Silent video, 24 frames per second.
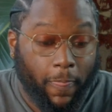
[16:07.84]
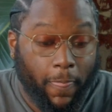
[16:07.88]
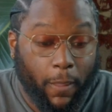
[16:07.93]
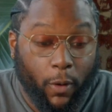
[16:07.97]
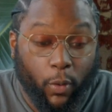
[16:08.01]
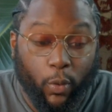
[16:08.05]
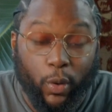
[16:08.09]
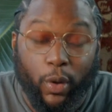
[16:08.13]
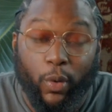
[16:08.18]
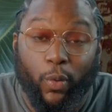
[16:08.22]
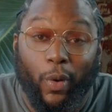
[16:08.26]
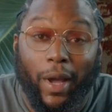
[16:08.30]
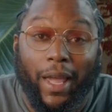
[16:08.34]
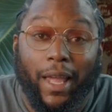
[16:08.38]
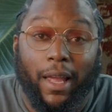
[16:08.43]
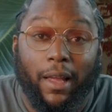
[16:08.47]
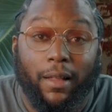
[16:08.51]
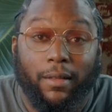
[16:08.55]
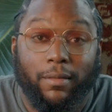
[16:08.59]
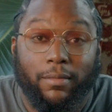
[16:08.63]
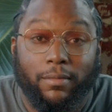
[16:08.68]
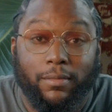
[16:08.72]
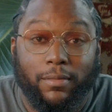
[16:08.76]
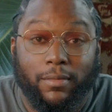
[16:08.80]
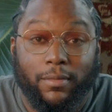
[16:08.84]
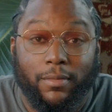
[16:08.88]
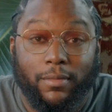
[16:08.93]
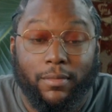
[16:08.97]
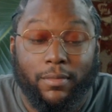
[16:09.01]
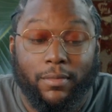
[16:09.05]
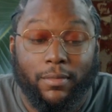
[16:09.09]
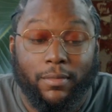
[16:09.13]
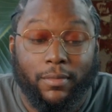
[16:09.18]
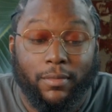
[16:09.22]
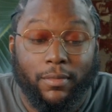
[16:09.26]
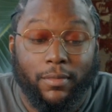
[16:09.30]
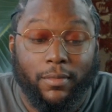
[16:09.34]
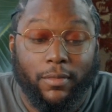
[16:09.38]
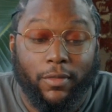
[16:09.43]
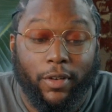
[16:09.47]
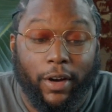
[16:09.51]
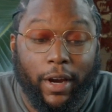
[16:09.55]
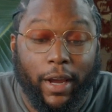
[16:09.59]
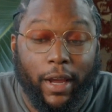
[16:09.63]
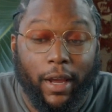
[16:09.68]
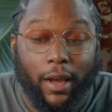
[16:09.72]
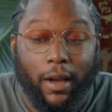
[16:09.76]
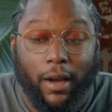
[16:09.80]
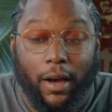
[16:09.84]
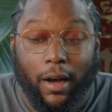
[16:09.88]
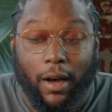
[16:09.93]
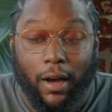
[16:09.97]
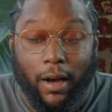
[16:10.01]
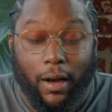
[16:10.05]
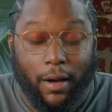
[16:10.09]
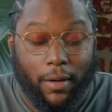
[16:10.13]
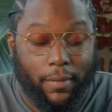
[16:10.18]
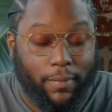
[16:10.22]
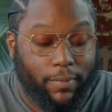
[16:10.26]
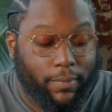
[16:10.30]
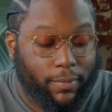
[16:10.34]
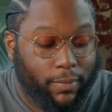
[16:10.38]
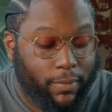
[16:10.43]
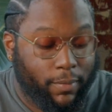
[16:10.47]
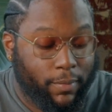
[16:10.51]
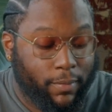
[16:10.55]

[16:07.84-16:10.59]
we wait, right? Do